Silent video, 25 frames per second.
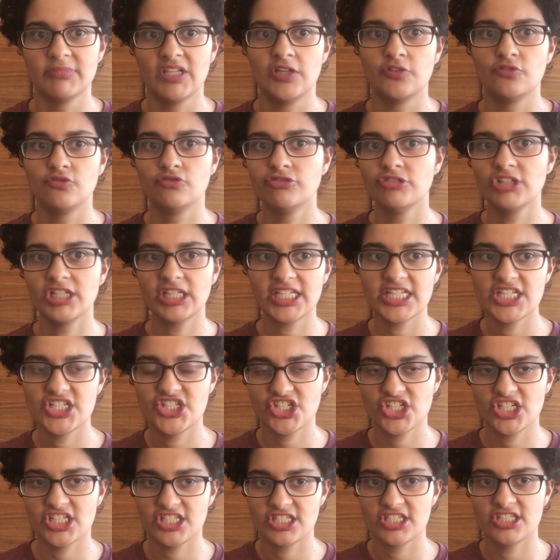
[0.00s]

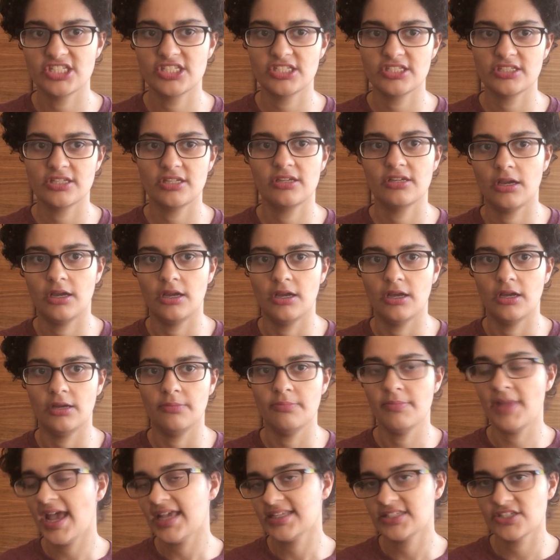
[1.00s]
religious
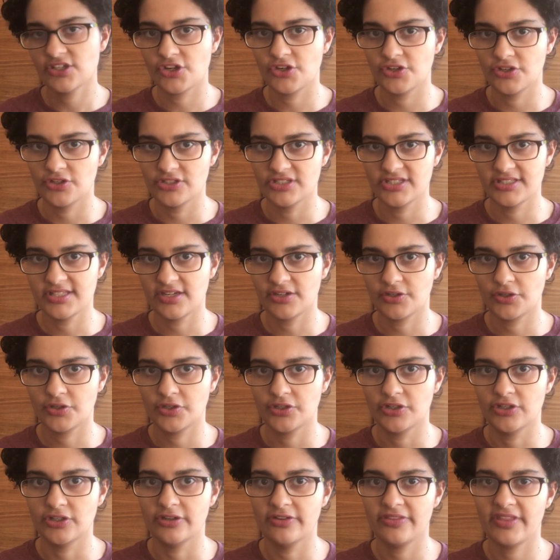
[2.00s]
massacres that
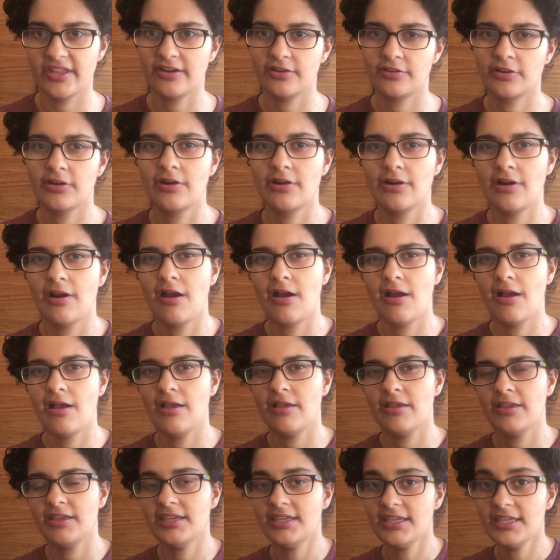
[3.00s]
occurred that are
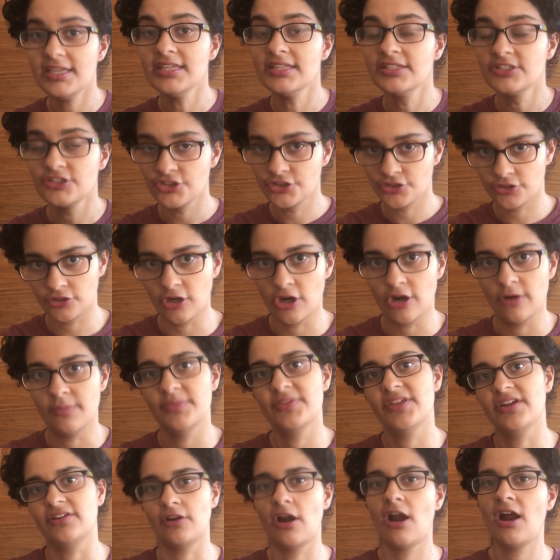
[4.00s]
in
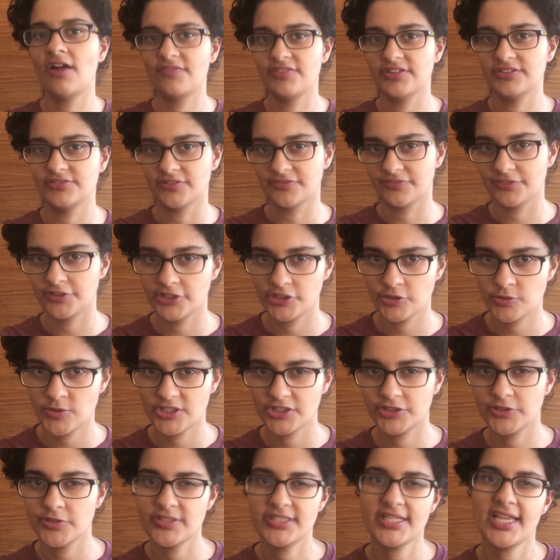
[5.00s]
Europe that are often referred to as
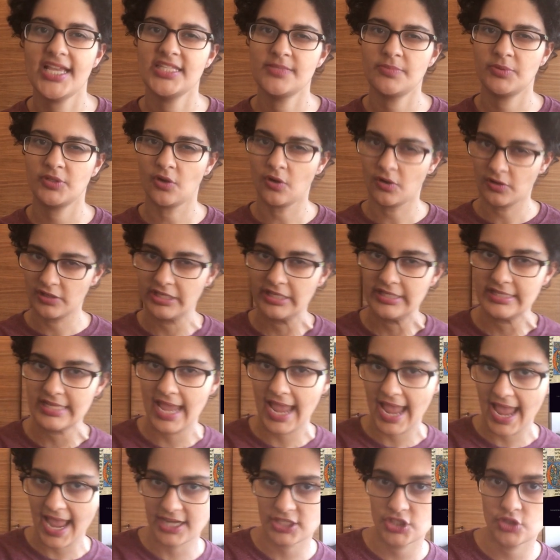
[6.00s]
Crusades but aren't
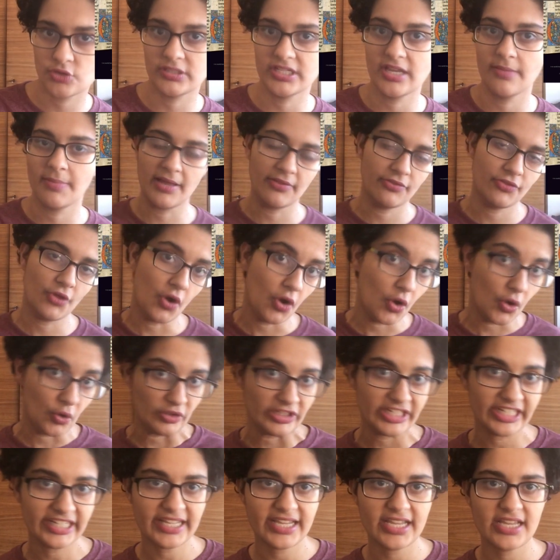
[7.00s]
actually about the
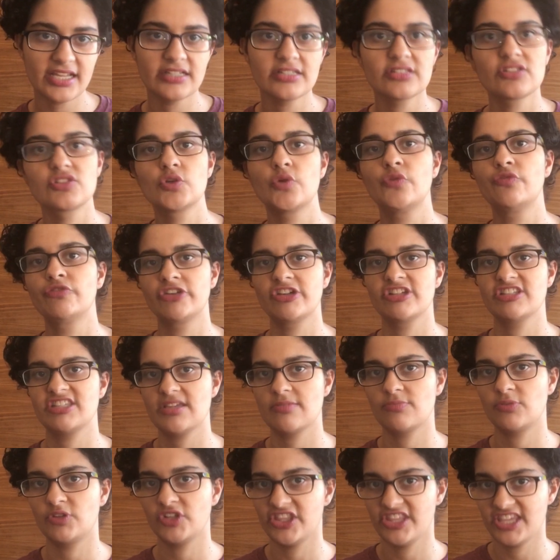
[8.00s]
Holy Land. So for
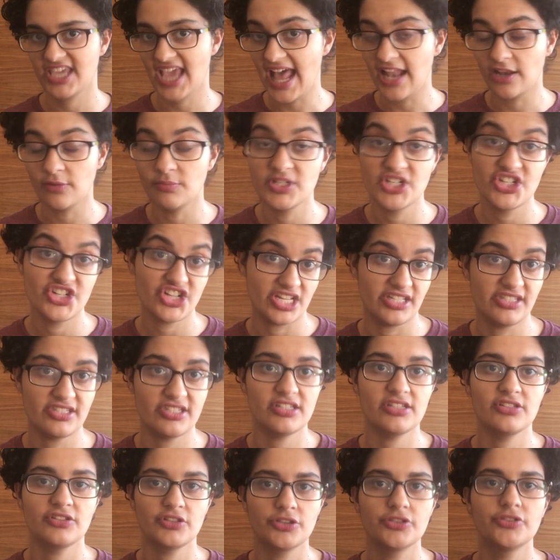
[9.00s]
example, the
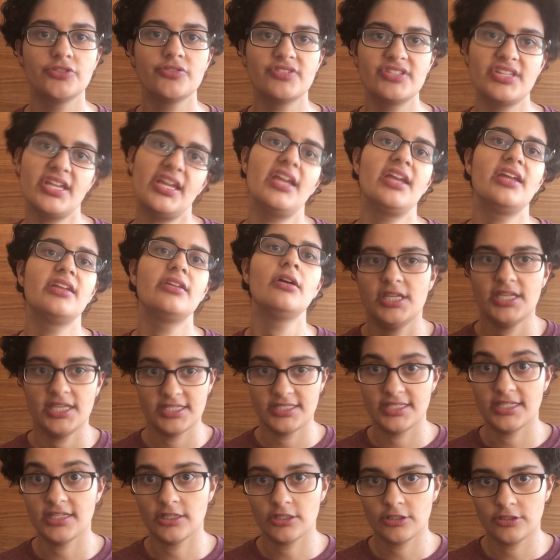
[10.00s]
Albigensian Crusade
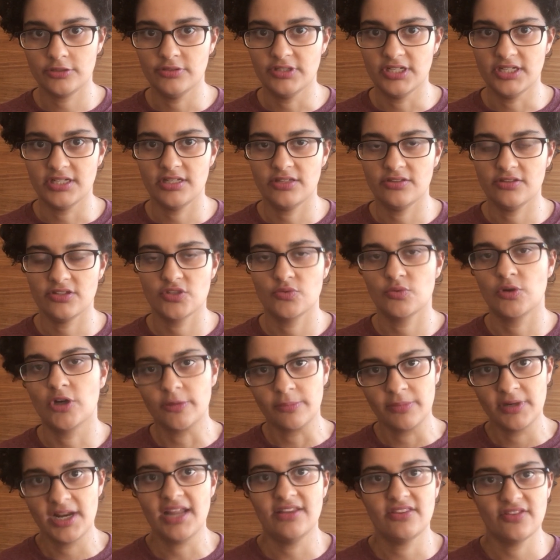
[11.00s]
is included in this work,
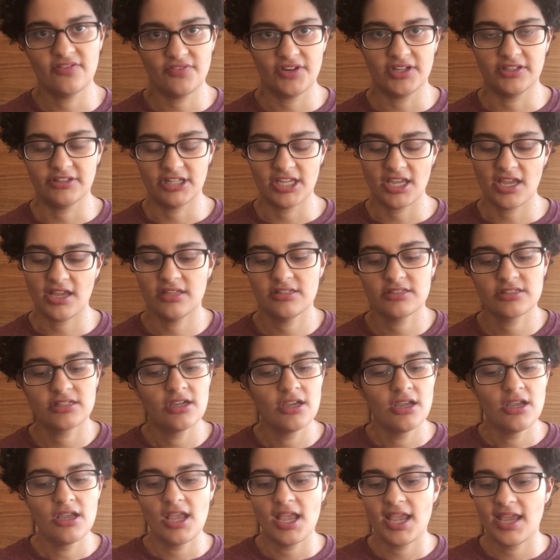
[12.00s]
but at the very end.
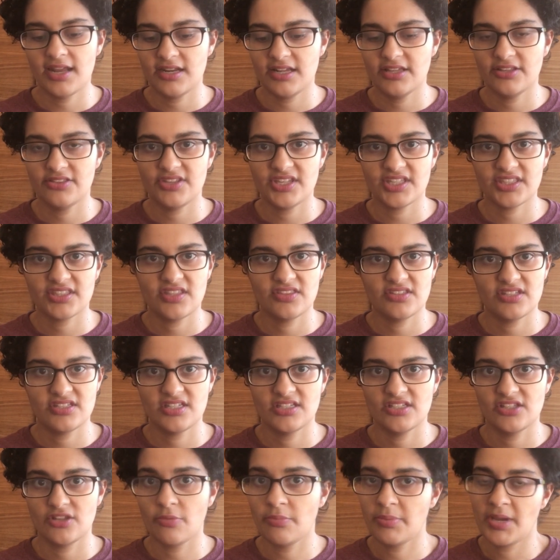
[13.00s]
And I think that this
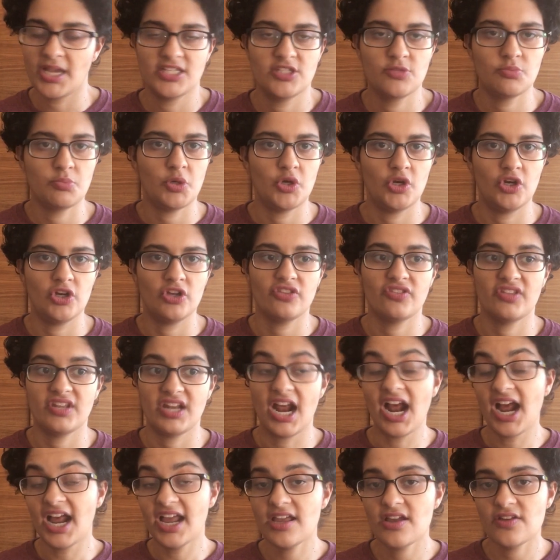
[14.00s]
is the best book
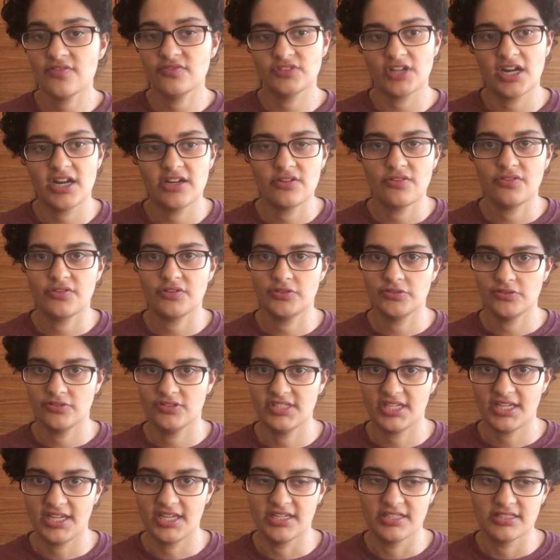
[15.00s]
that I have read on the
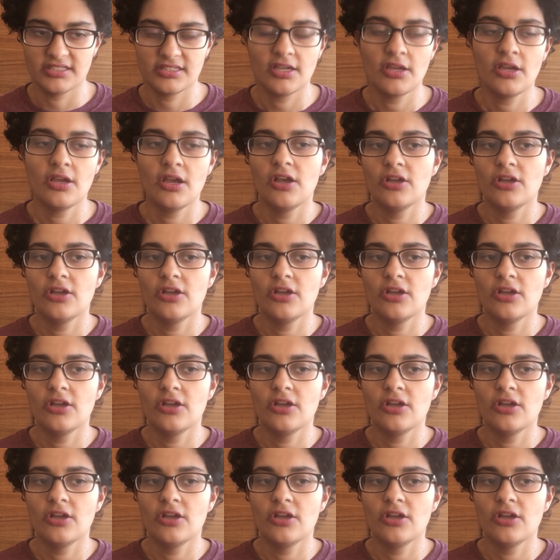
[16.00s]
Crusades.